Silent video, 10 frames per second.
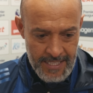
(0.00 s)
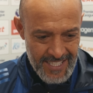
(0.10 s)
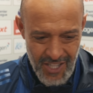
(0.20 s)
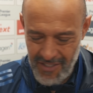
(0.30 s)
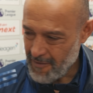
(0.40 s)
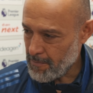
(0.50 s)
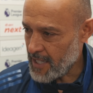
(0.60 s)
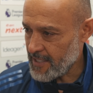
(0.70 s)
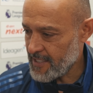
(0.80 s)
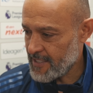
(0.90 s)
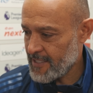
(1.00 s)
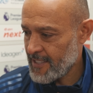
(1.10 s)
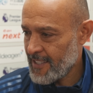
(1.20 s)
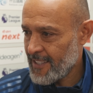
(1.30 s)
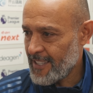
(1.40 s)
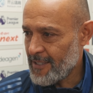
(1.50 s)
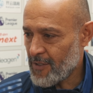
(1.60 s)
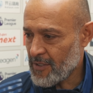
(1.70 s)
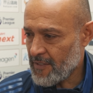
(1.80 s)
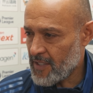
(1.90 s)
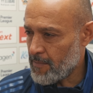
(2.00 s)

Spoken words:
There's a lot of bodies in front of